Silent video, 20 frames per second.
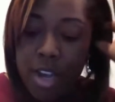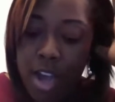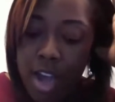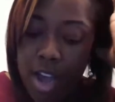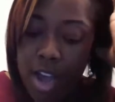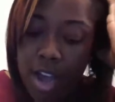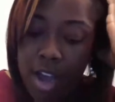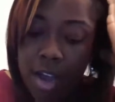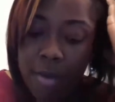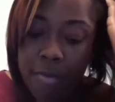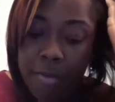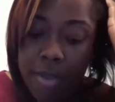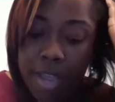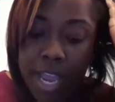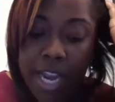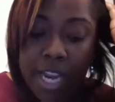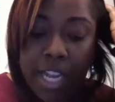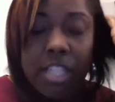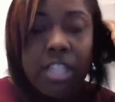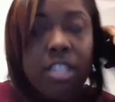And
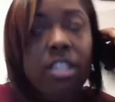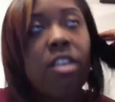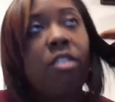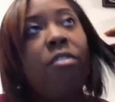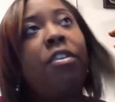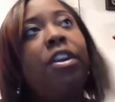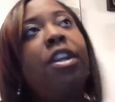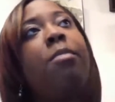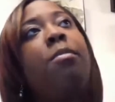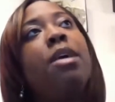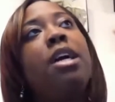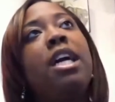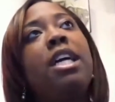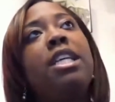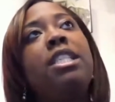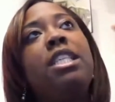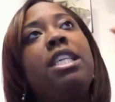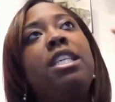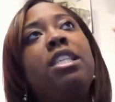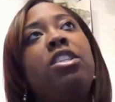it's so funny
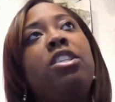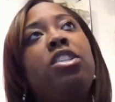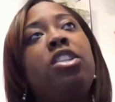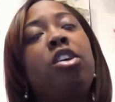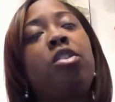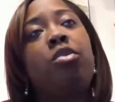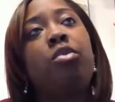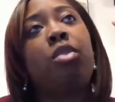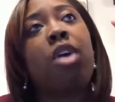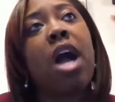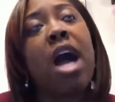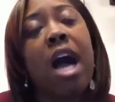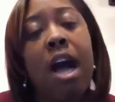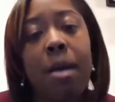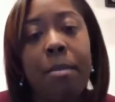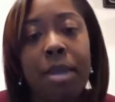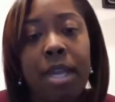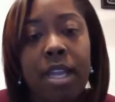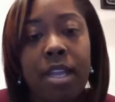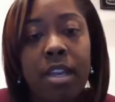because it's so
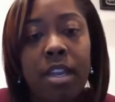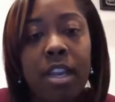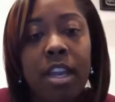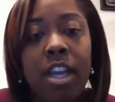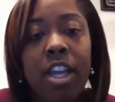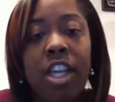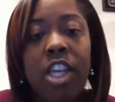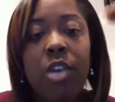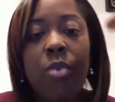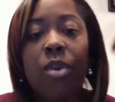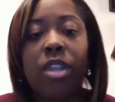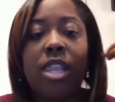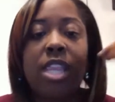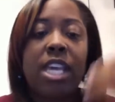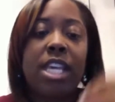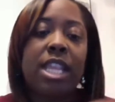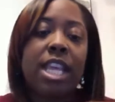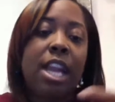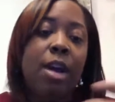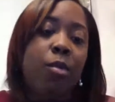common. You would
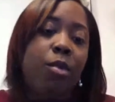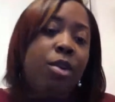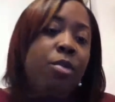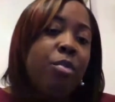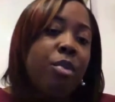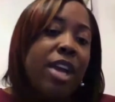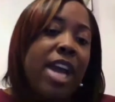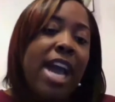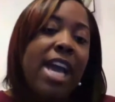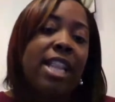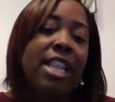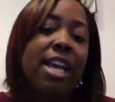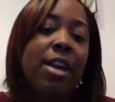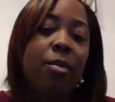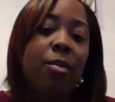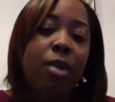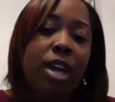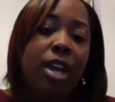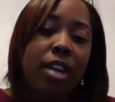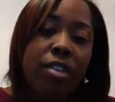think that I wouldn't react that
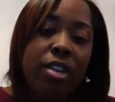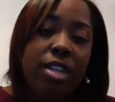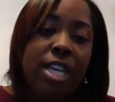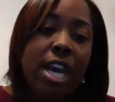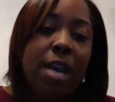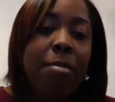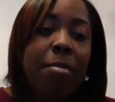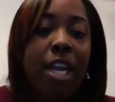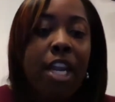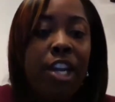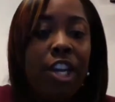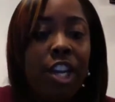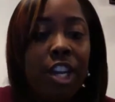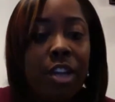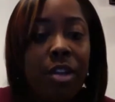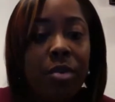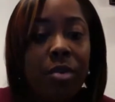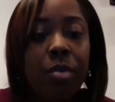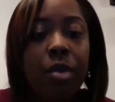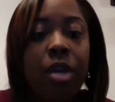way every time, but I
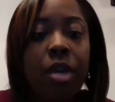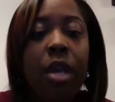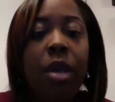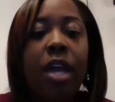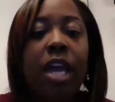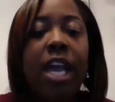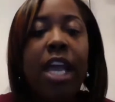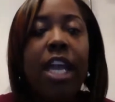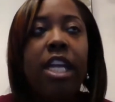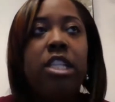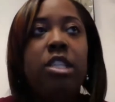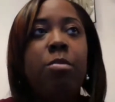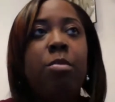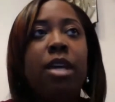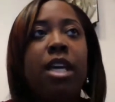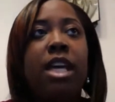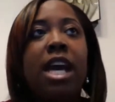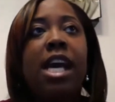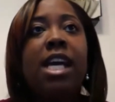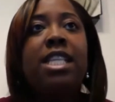do. And it's
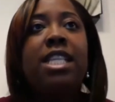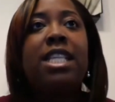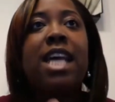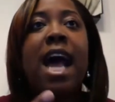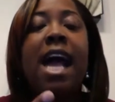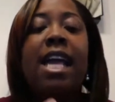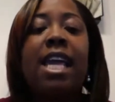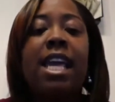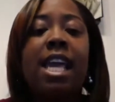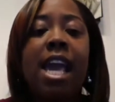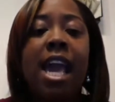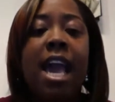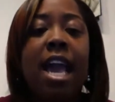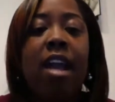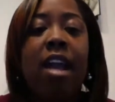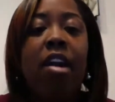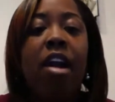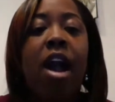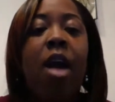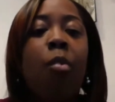because I
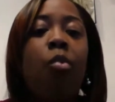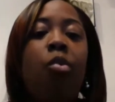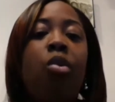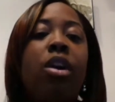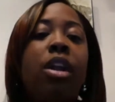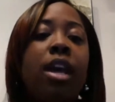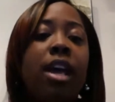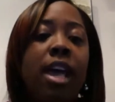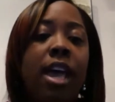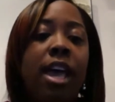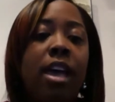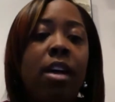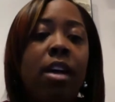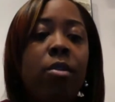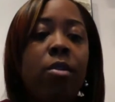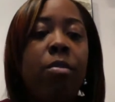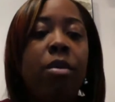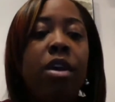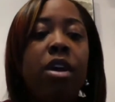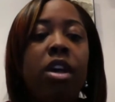care. I want to
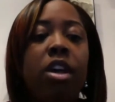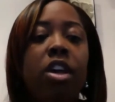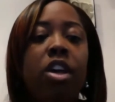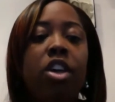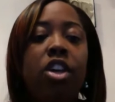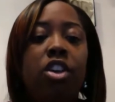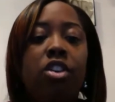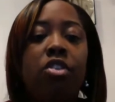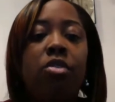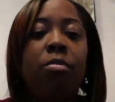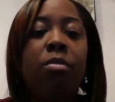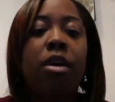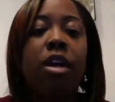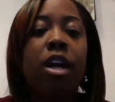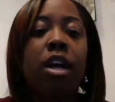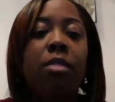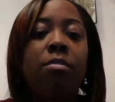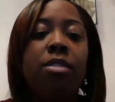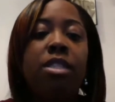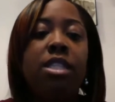help you
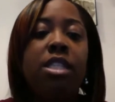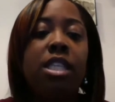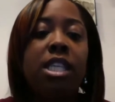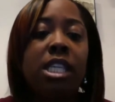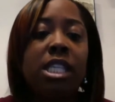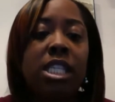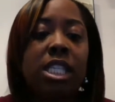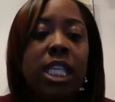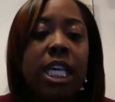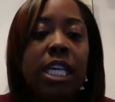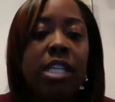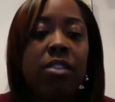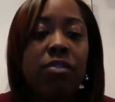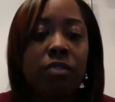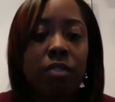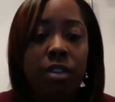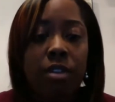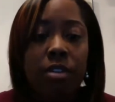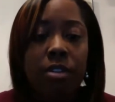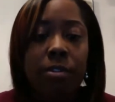become
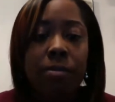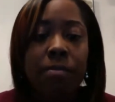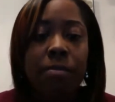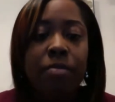successful.